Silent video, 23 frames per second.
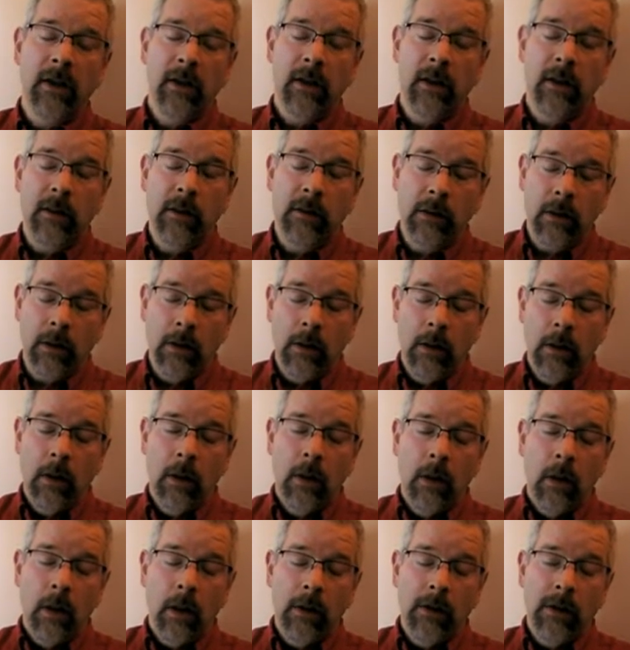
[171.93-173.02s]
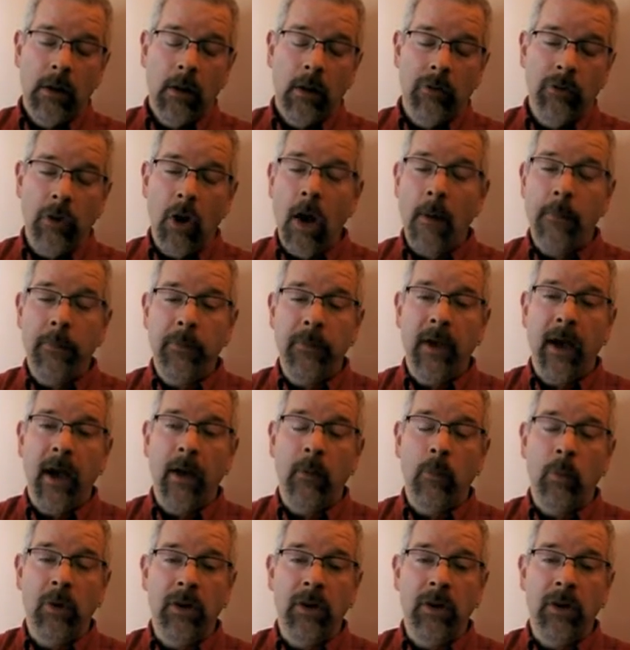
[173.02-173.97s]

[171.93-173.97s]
And he said, I said, on top of that,